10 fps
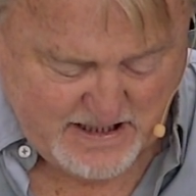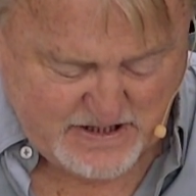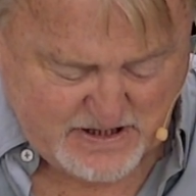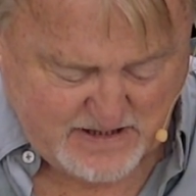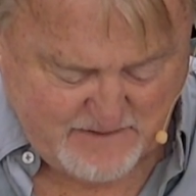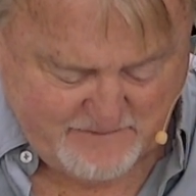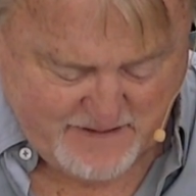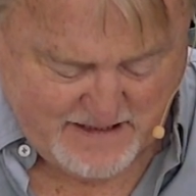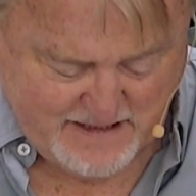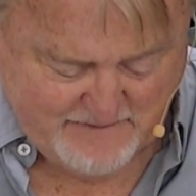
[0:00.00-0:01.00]
He said,
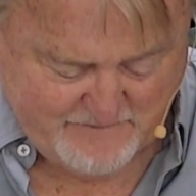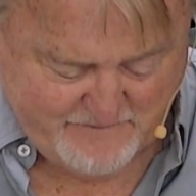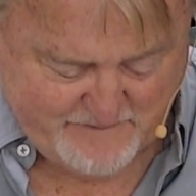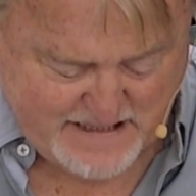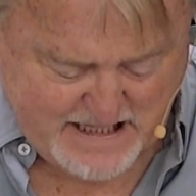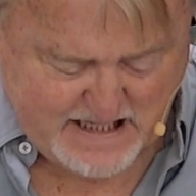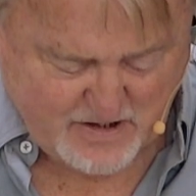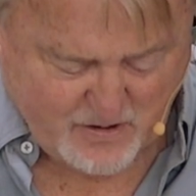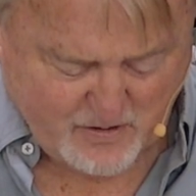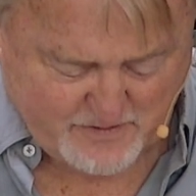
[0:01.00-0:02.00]
if he
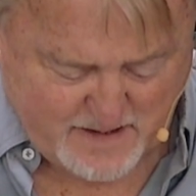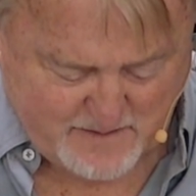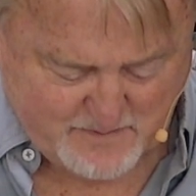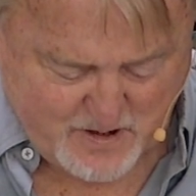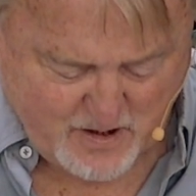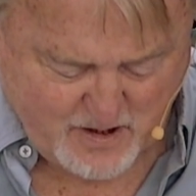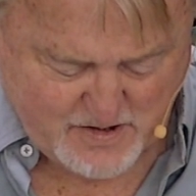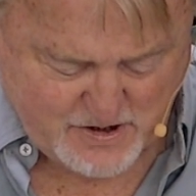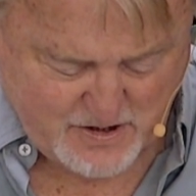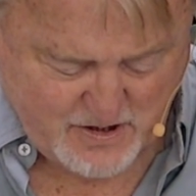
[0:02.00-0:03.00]
called them
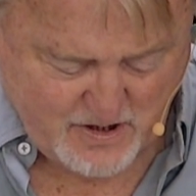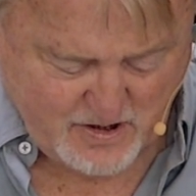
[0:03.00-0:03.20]
gods,